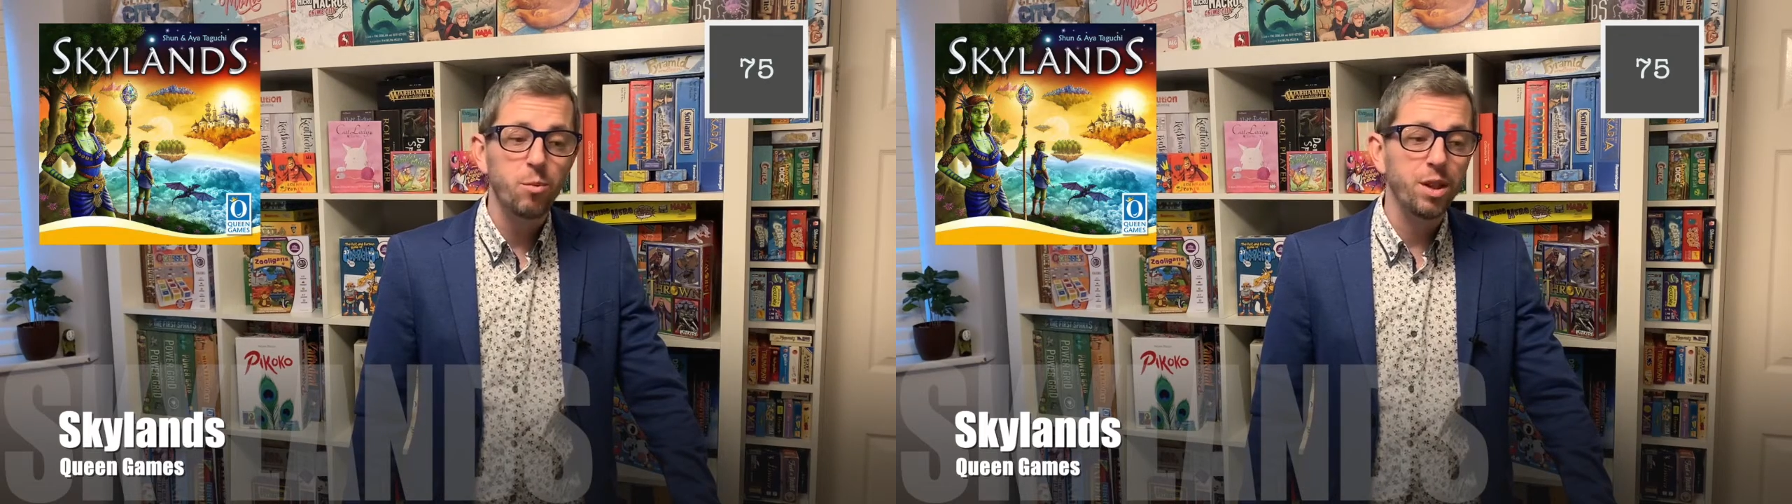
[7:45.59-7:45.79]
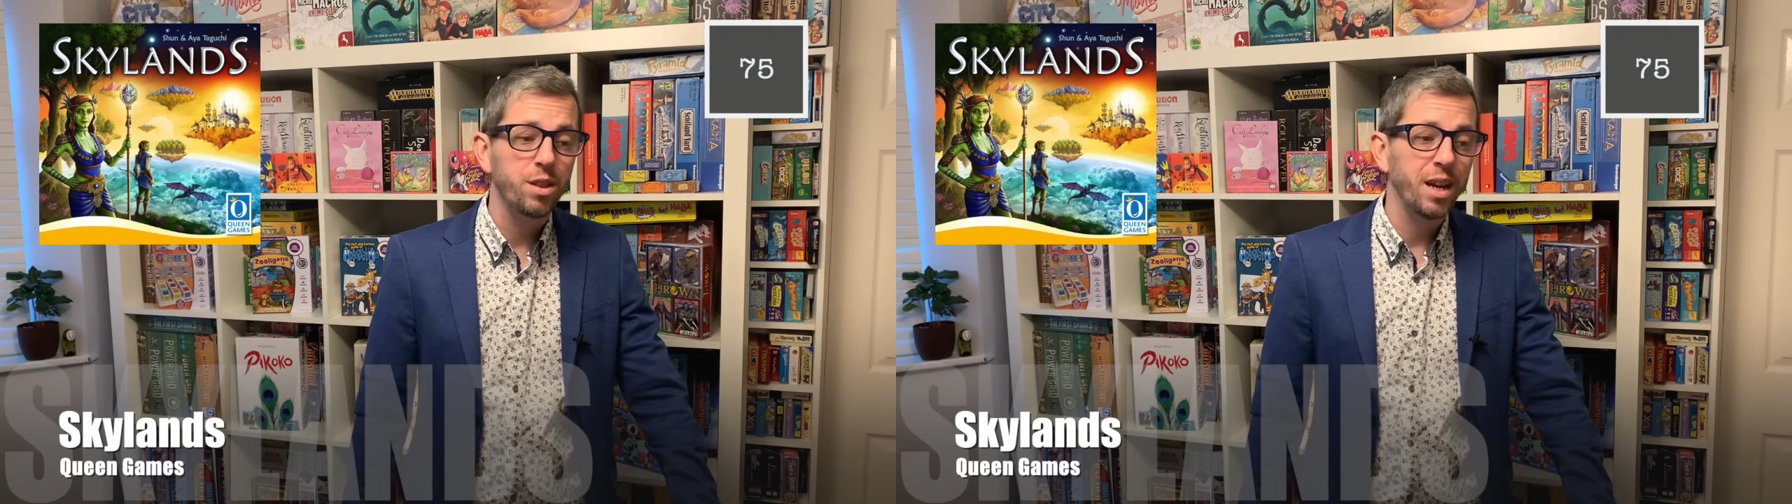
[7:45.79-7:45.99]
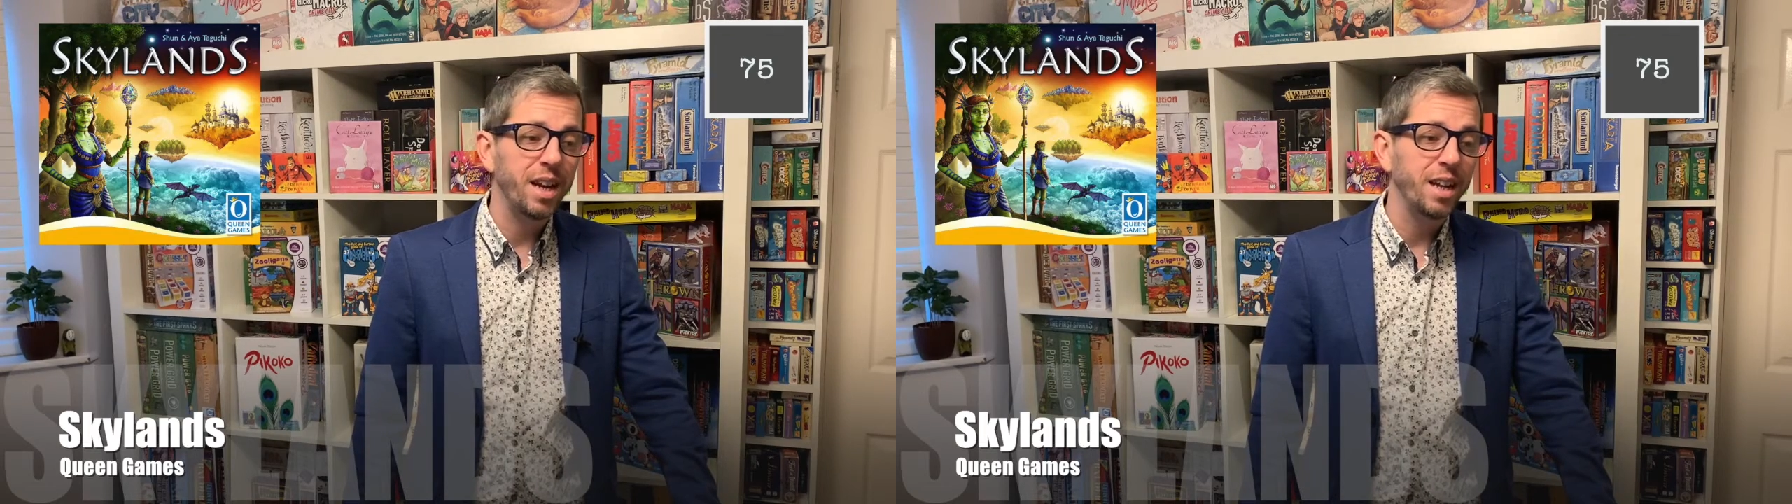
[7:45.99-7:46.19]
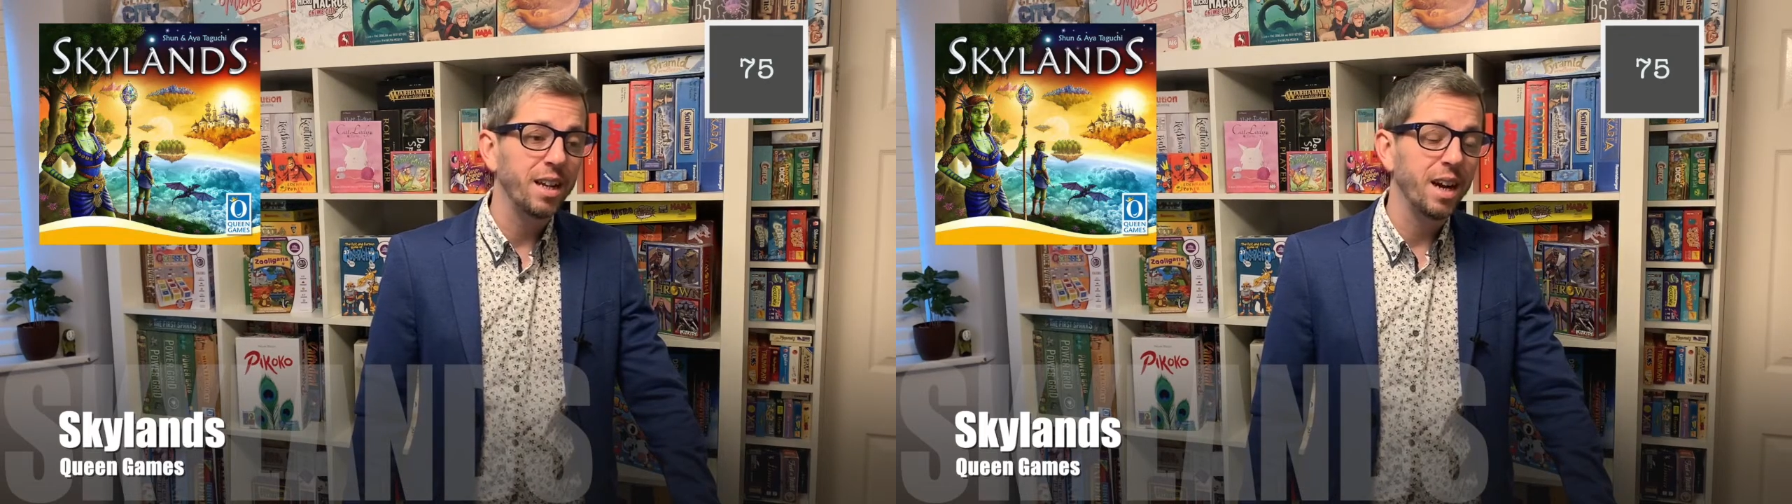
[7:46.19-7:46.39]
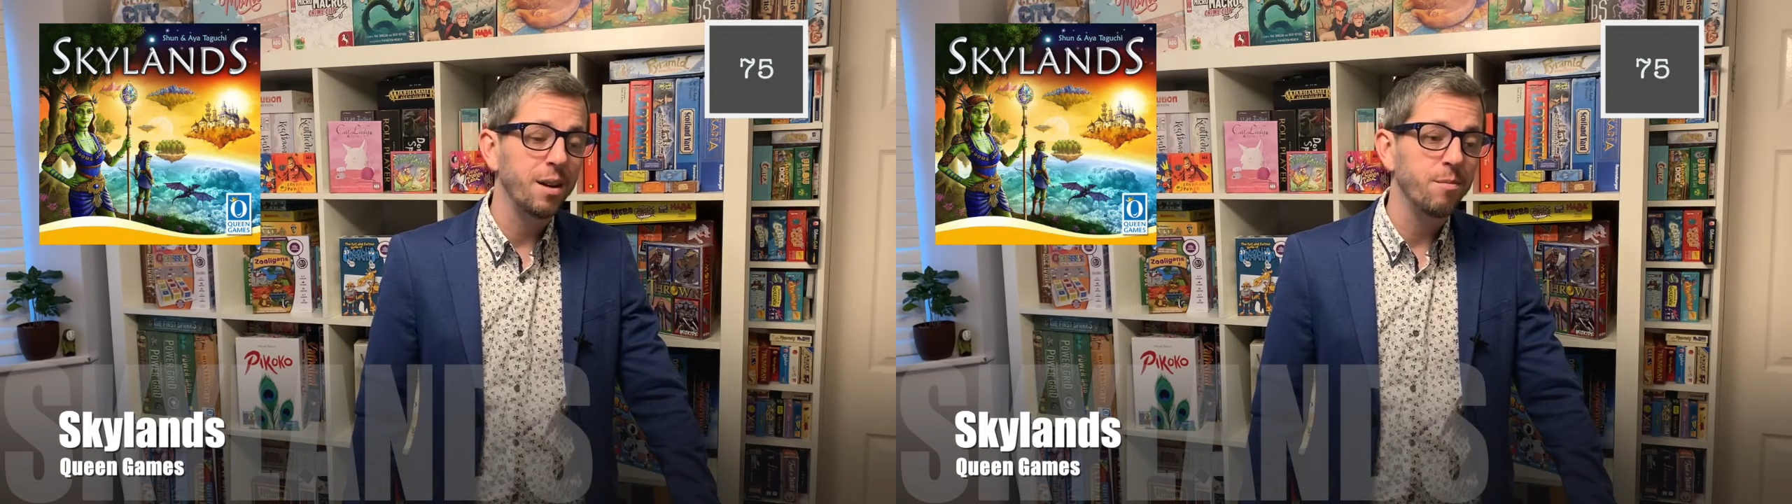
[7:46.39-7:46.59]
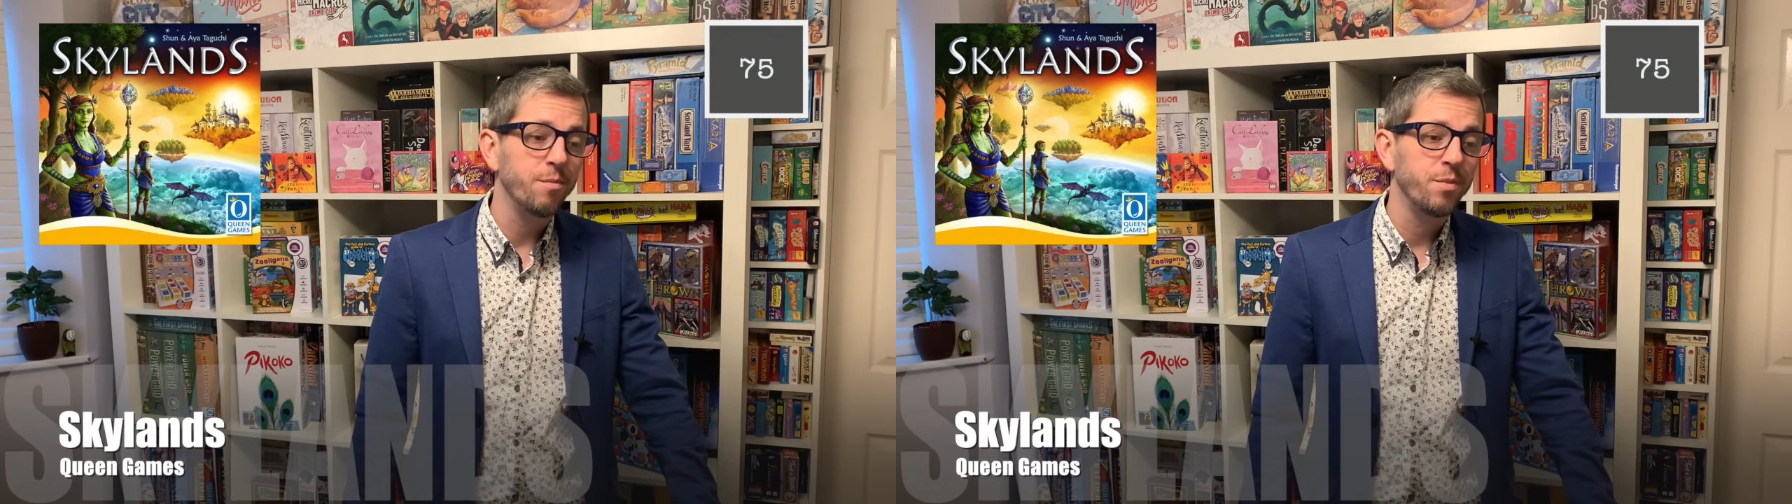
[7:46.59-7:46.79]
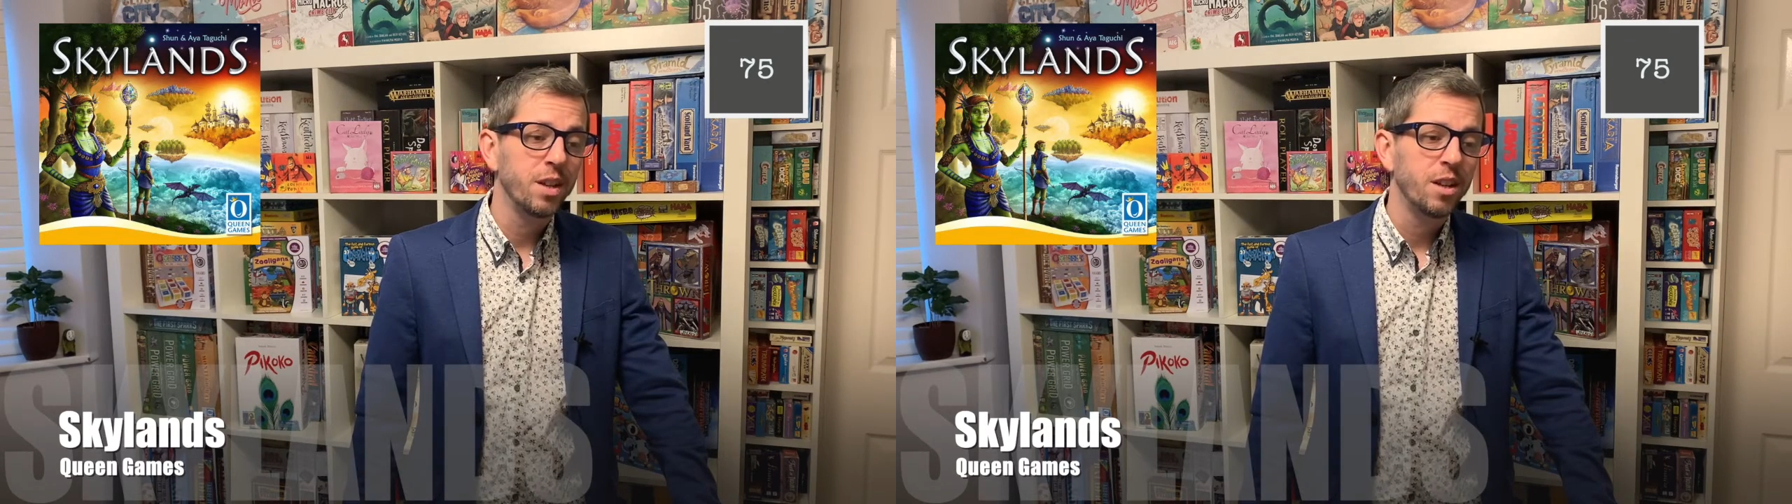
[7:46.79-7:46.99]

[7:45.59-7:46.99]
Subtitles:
with a